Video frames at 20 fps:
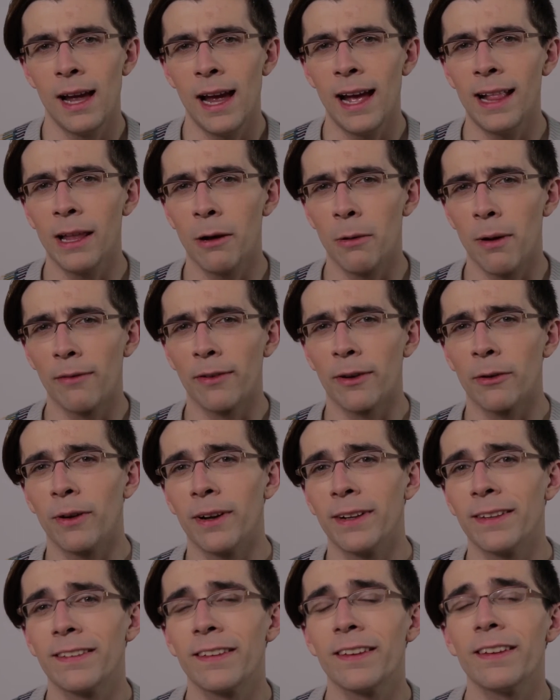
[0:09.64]
Hello
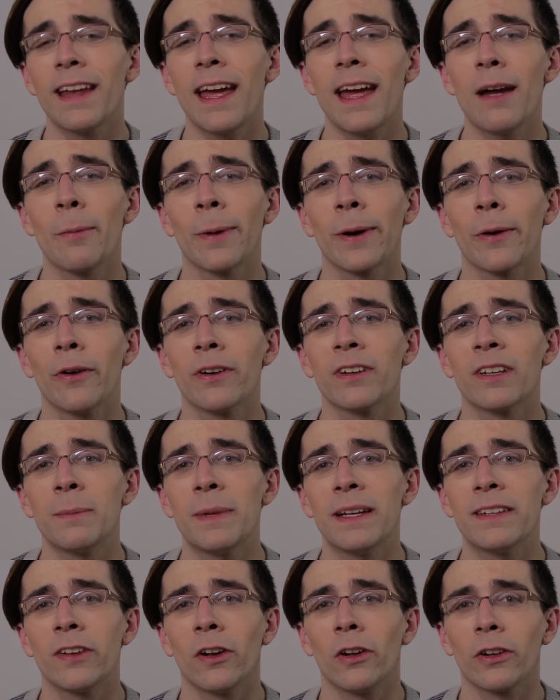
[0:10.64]
everyone, today we're going to
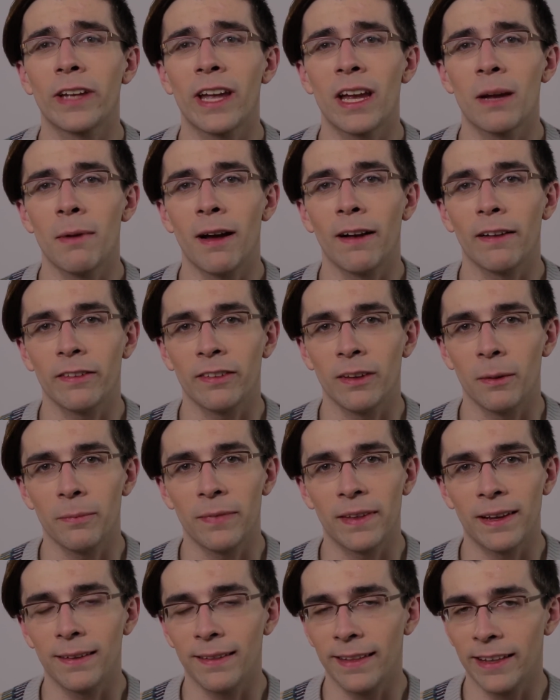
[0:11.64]
be talking about
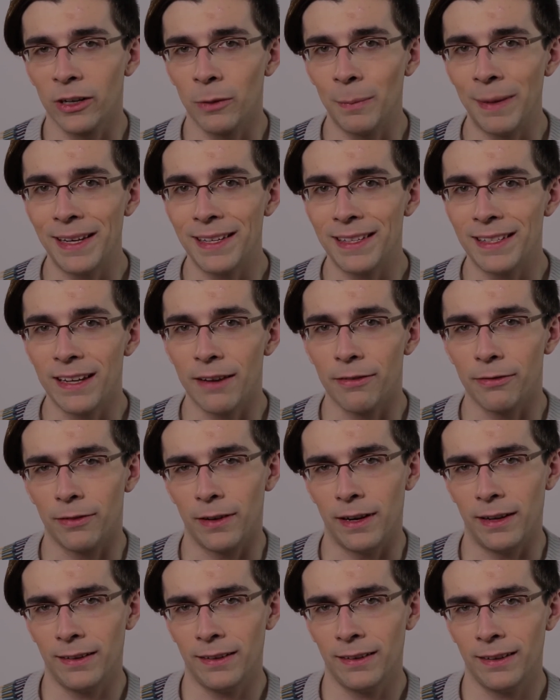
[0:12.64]
something a little bit
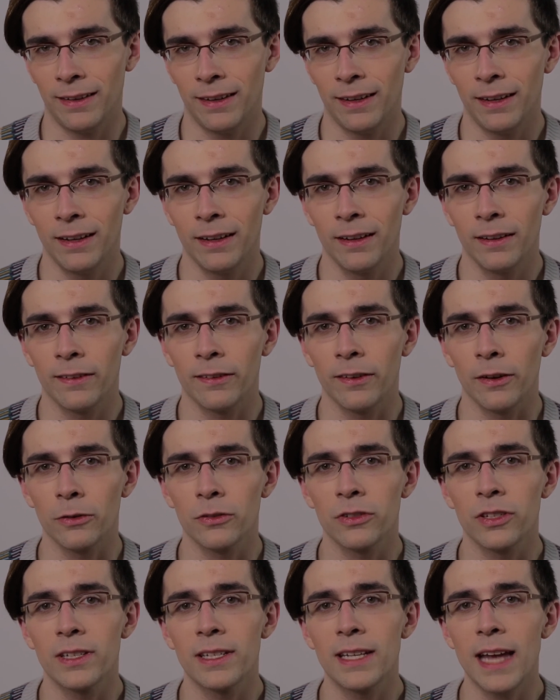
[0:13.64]
different. So
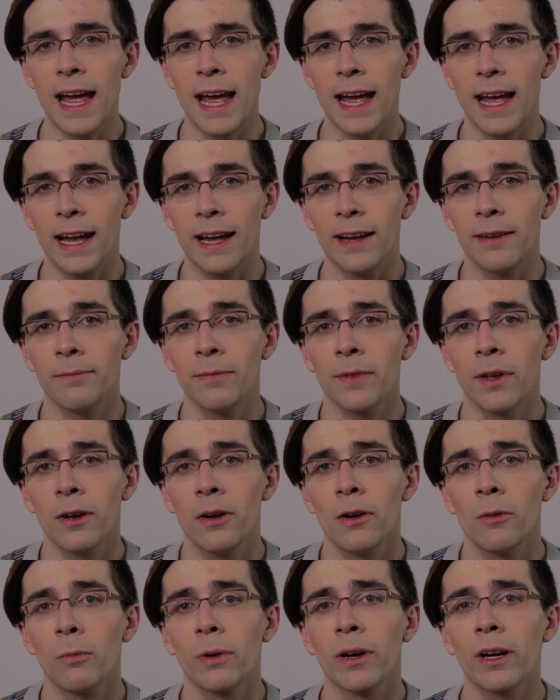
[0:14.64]
today,
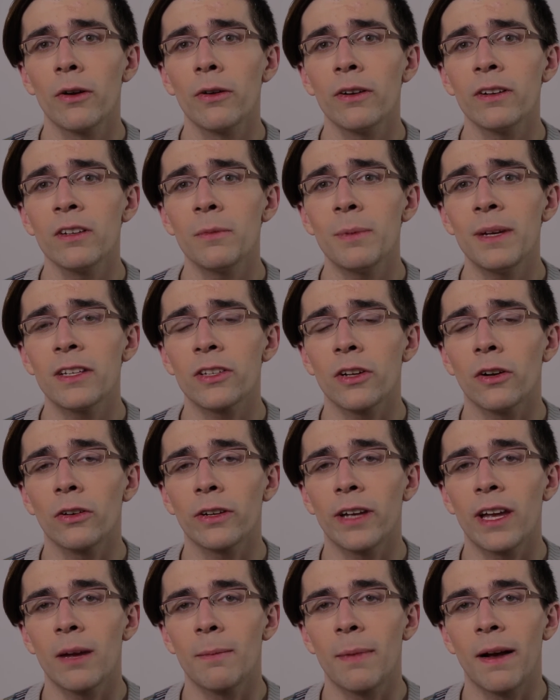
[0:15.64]
we're going to be
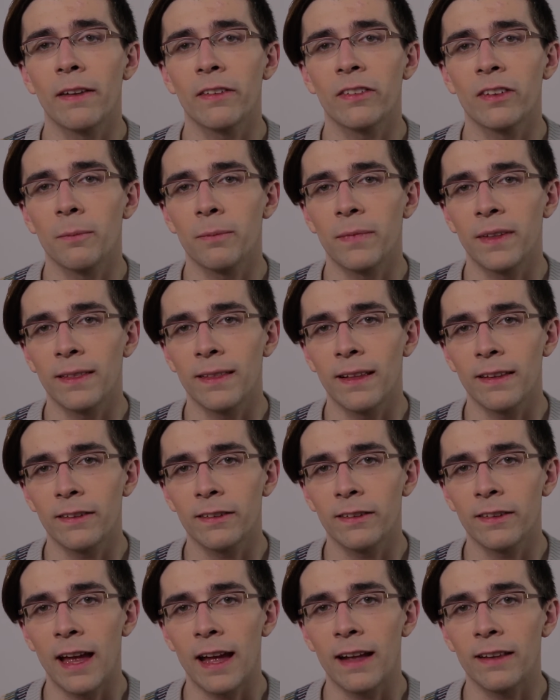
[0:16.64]
talking about something that
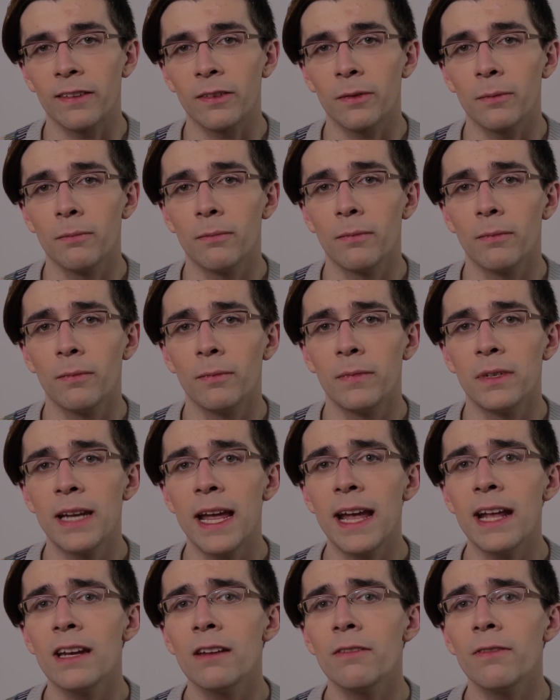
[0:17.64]
sets
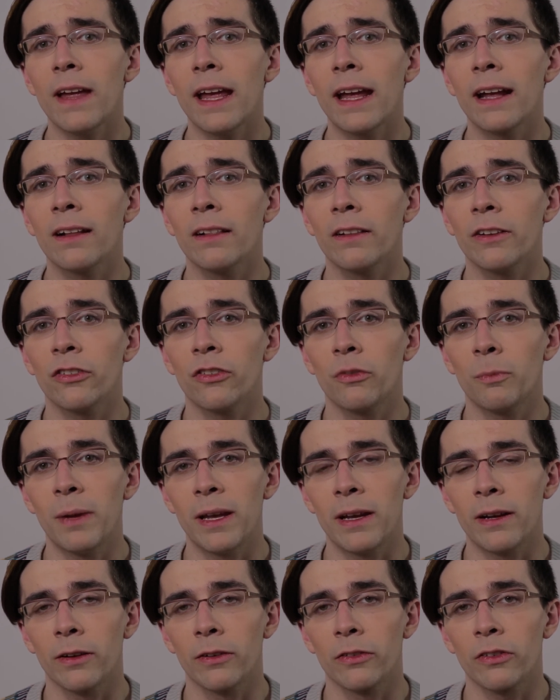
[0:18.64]
native English
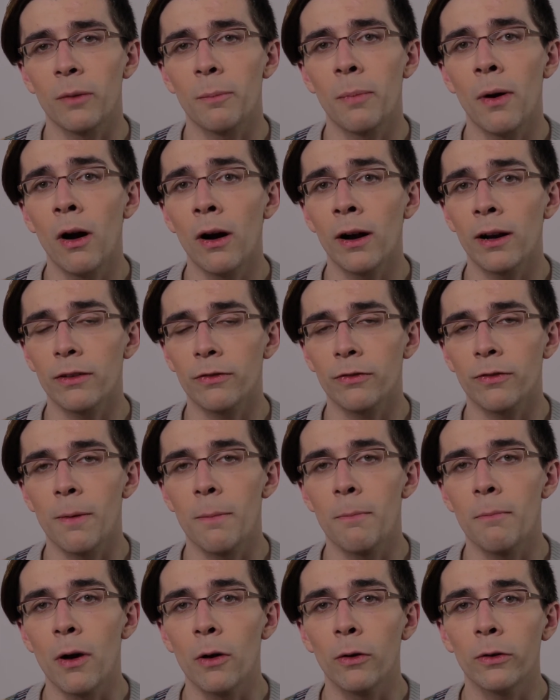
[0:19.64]
speakers apart
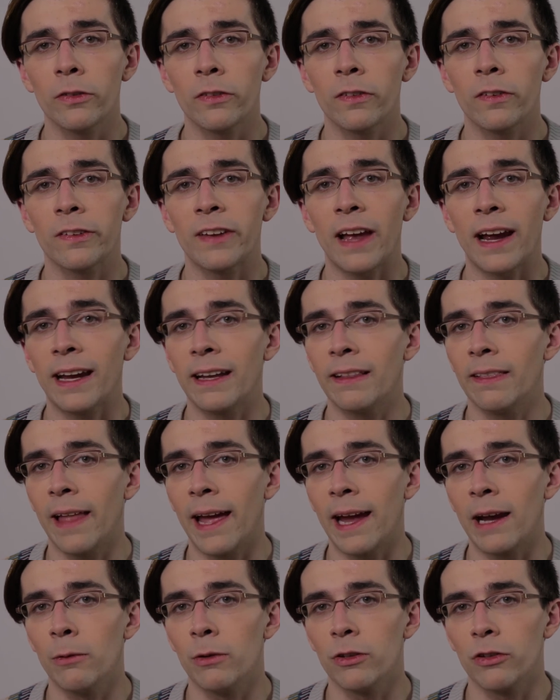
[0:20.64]
from most second
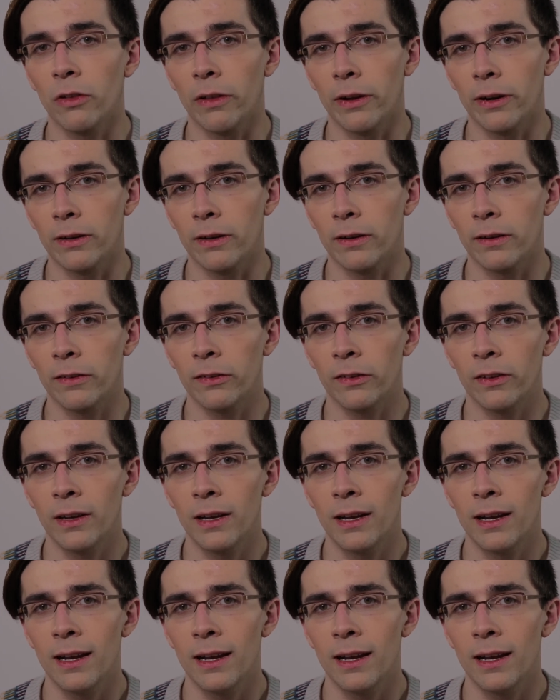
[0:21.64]
language learners,